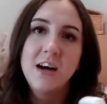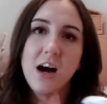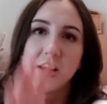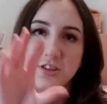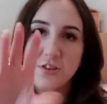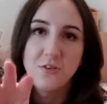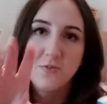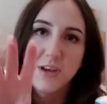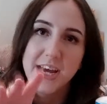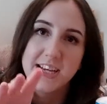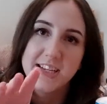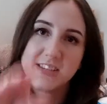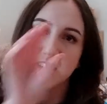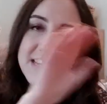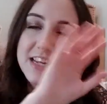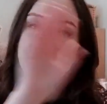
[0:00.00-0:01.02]
I sort of let it
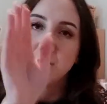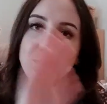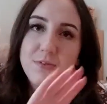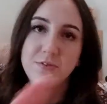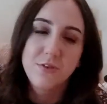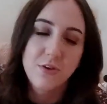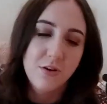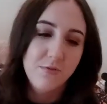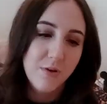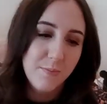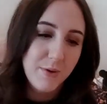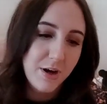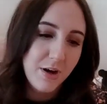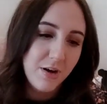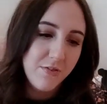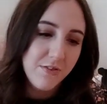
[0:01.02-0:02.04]
sink in before I rub
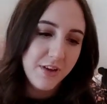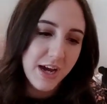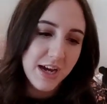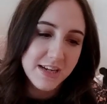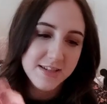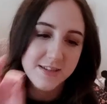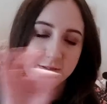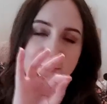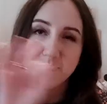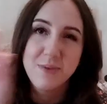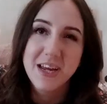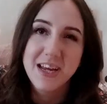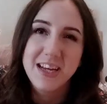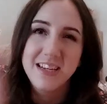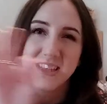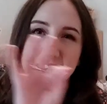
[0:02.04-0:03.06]
it off. It has
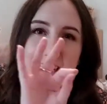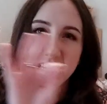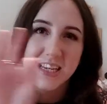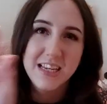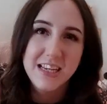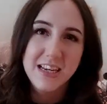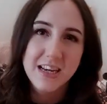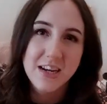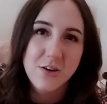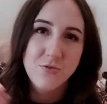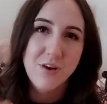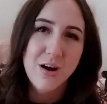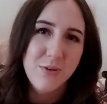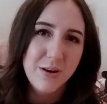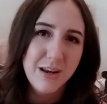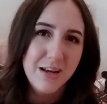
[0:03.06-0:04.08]
made the
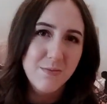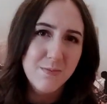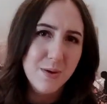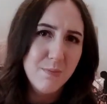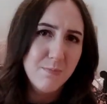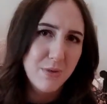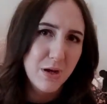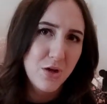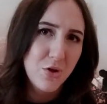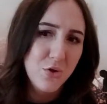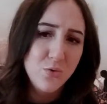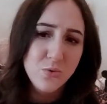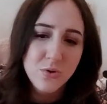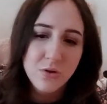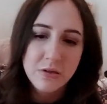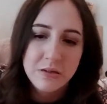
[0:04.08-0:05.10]
grout a little bit
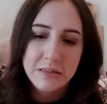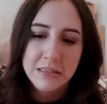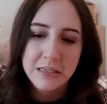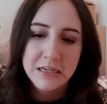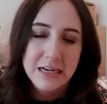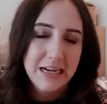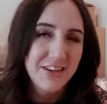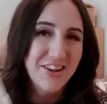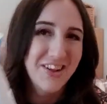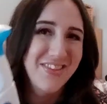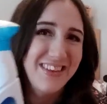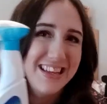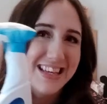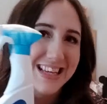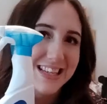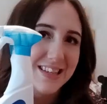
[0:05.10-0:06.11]
blue, and I
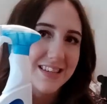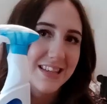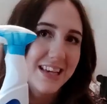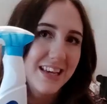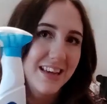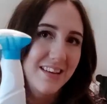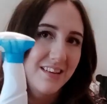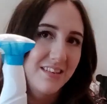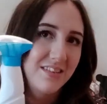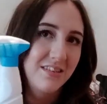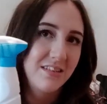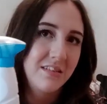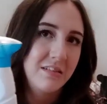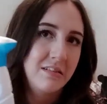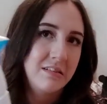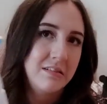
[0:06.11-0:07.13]
think it's this.
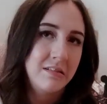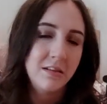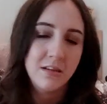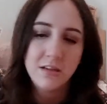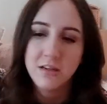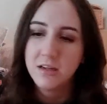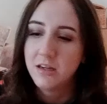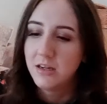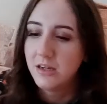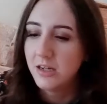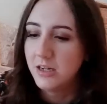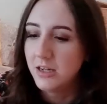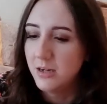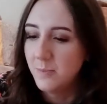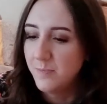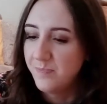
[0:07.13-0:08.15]

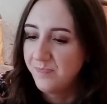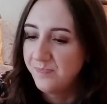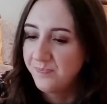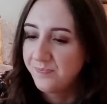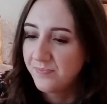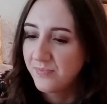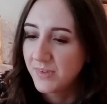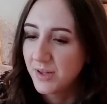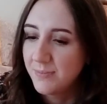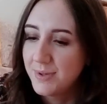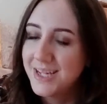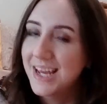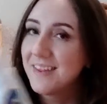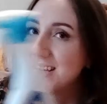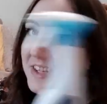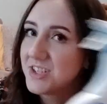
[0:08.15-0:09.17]
But
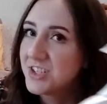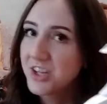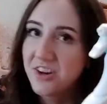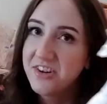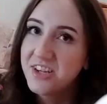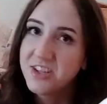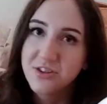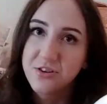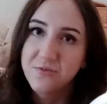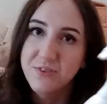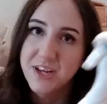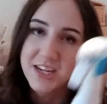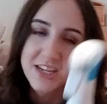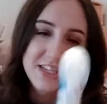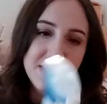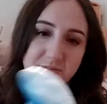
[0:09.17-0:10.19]
yeah, that's the only sort of
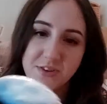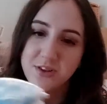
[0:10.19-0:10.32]
negative.